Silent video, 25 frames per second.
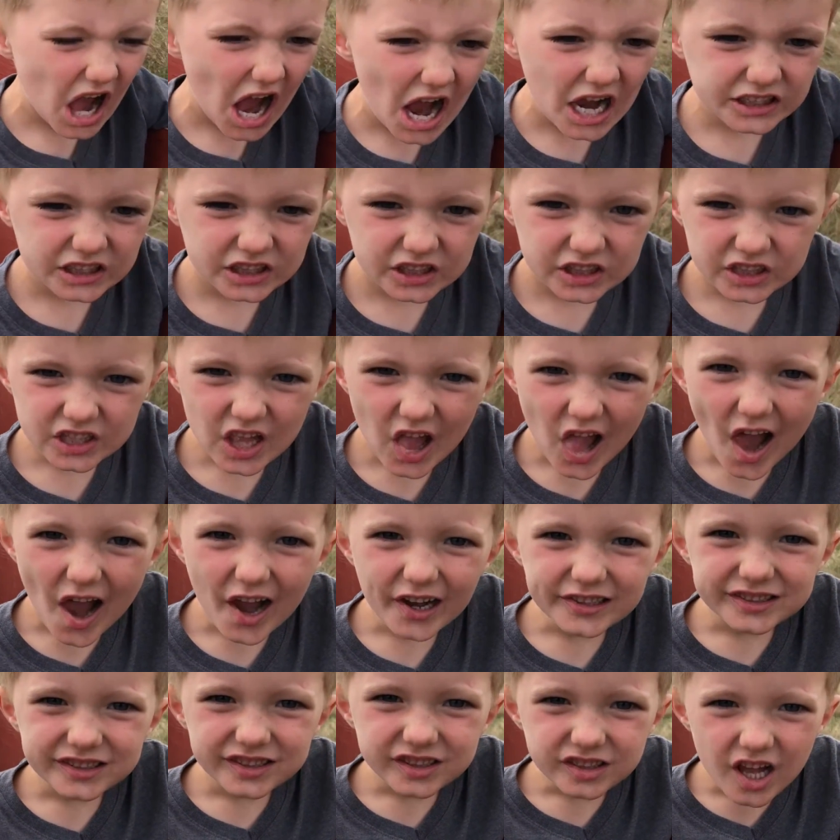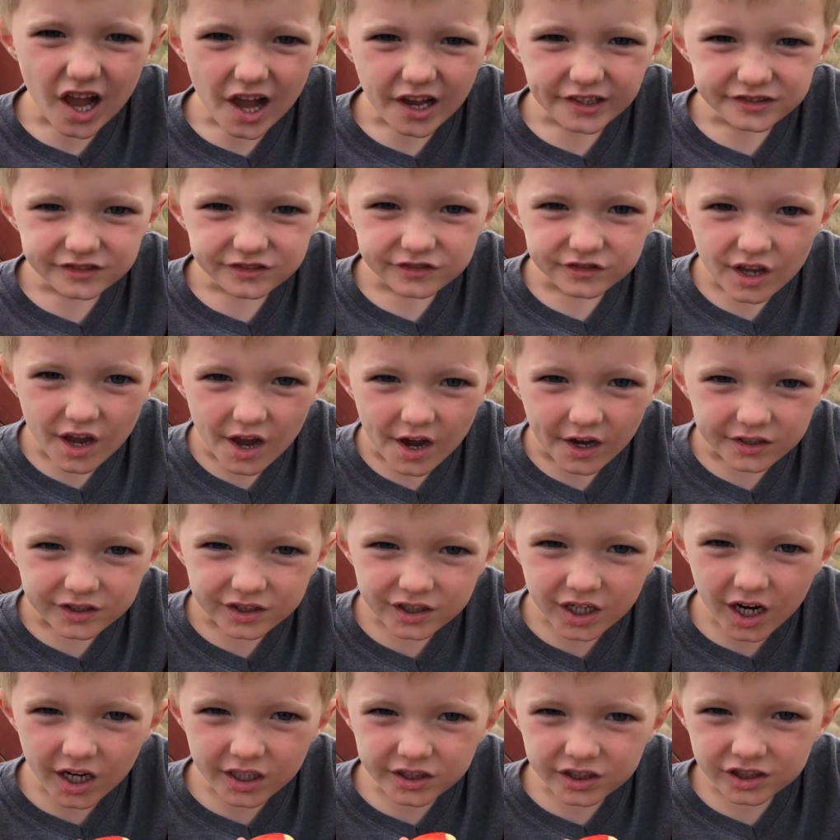What's what, why do you like it?
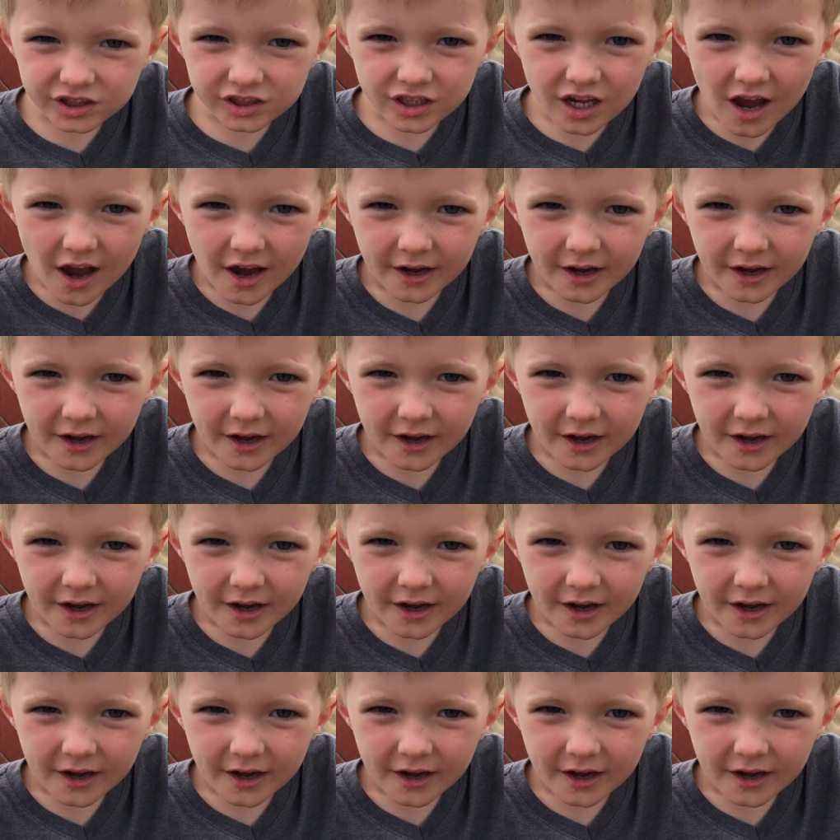Because